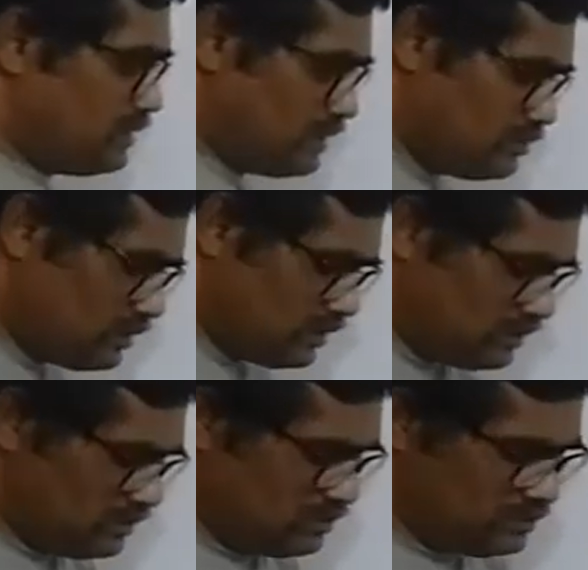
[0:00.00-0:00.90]
table,
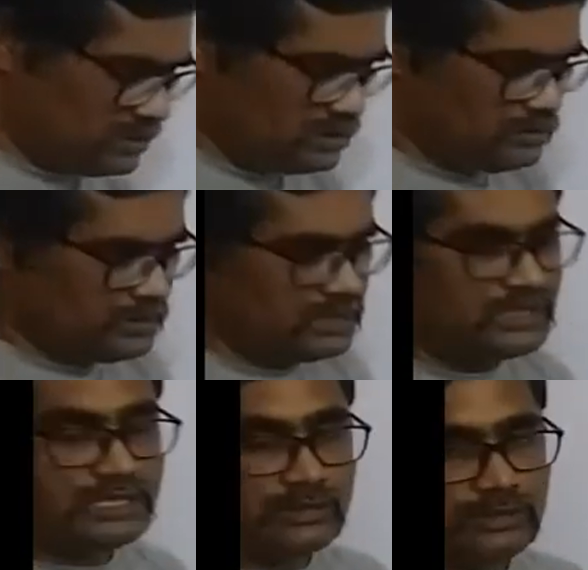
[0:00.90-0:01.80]

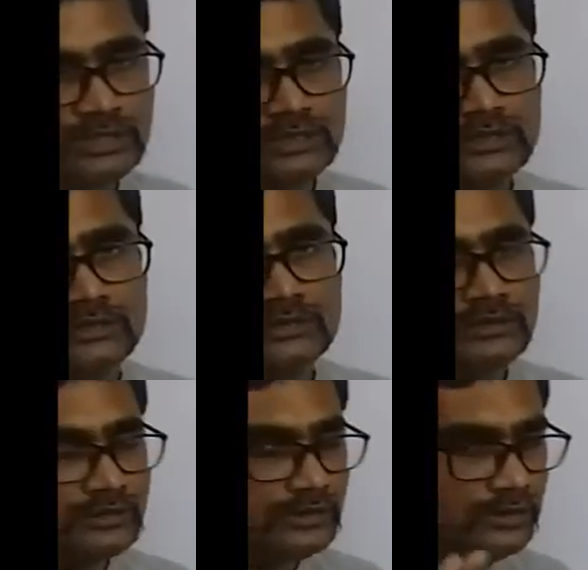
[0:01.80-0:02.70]
trigonometric table
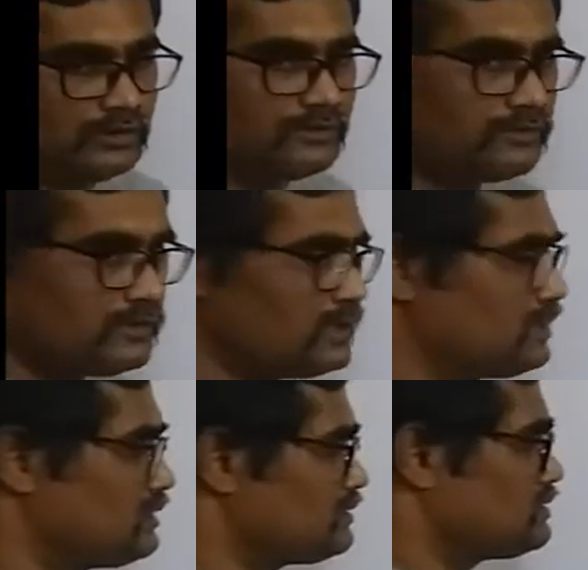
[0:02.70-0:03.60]
of
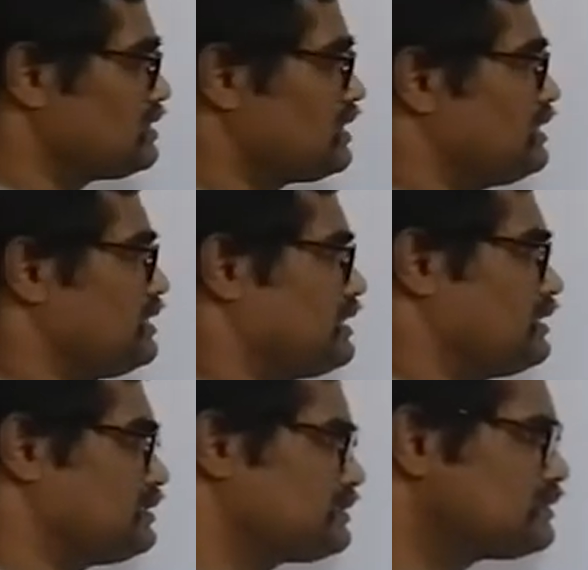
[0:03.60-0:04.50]
the standard
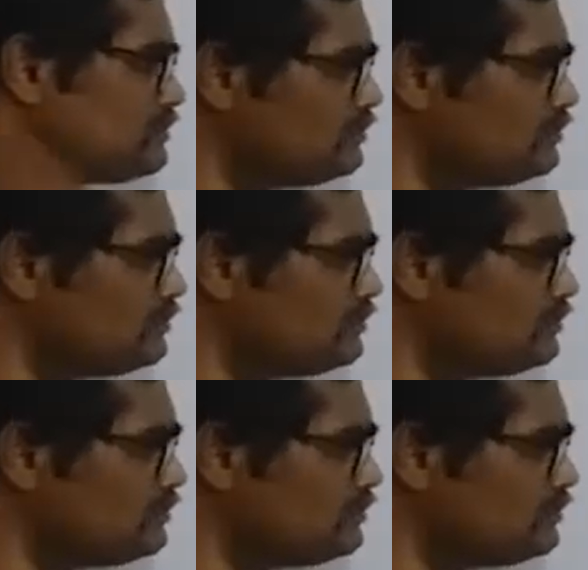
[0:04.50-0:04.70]
angles.